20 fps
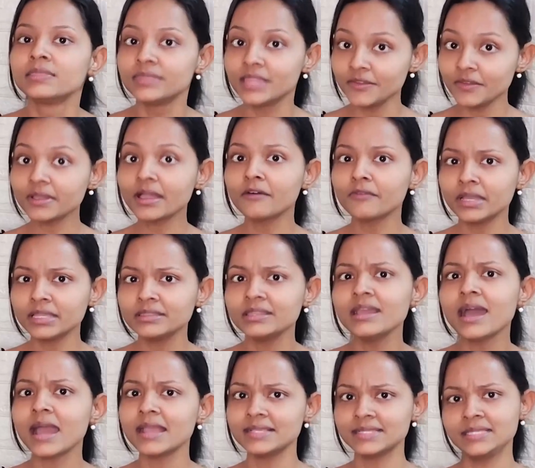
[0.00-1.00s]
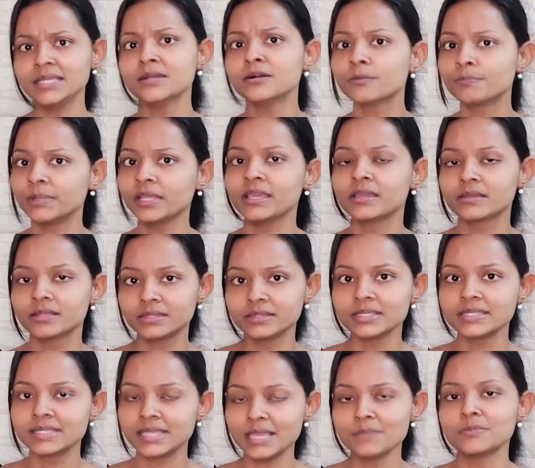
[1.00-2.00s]
Devika Vaidya, I see her playing in
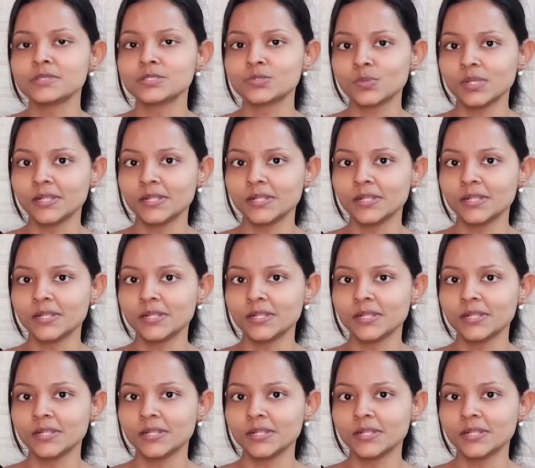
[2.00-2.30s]
this game as